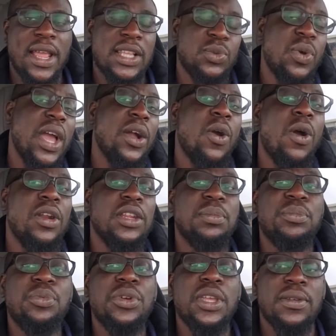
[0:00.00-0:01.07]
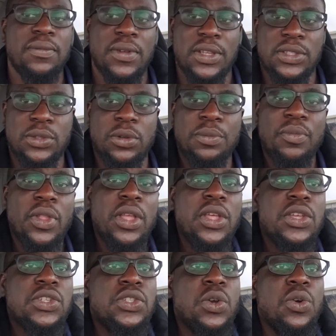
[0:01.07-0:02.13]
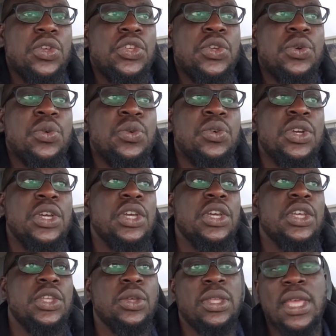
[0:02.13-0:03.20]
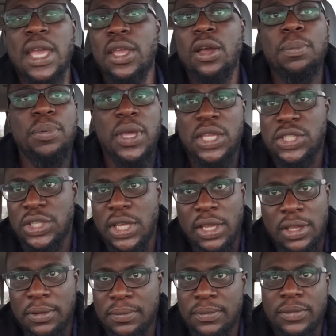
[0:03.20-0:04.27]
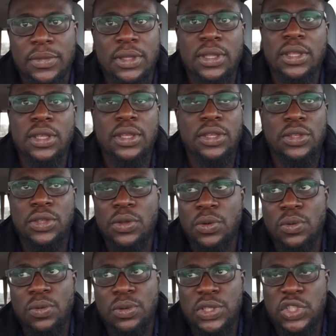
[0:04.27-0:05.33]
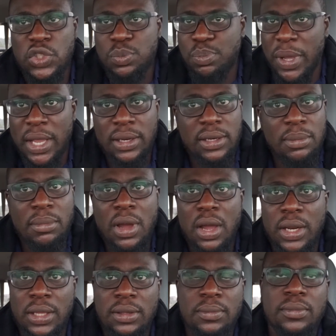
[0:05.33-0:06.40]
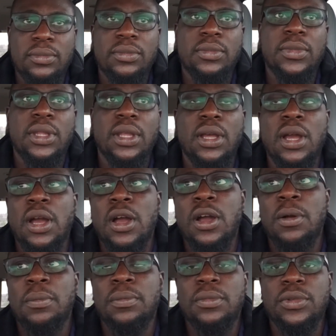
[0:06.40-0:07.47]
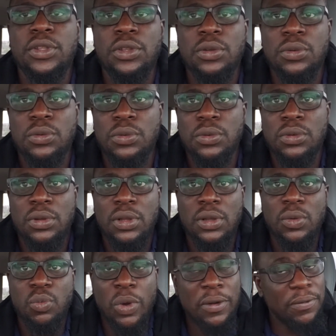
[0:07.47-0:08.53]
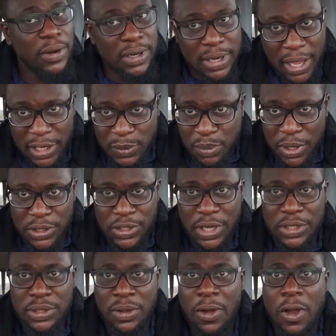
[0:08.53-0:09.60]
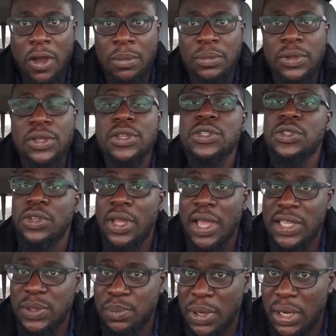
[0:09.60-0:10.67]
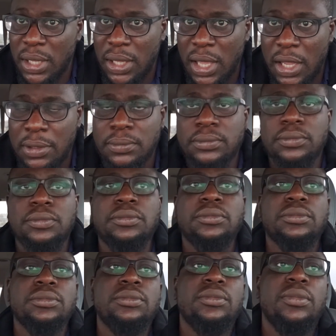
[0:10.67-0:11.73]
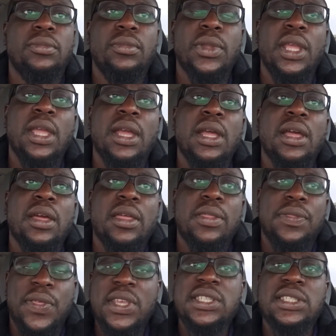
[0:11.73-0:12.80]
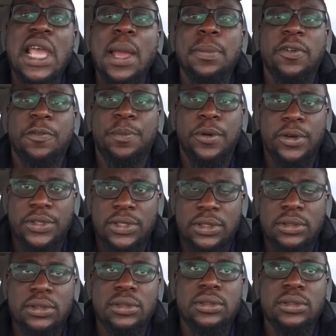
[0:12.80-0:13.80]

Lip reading: why I call it pre-investor. So you get your paycheck, you spend the money, you wait for the next paycheck to come so you can spend again. This type of person,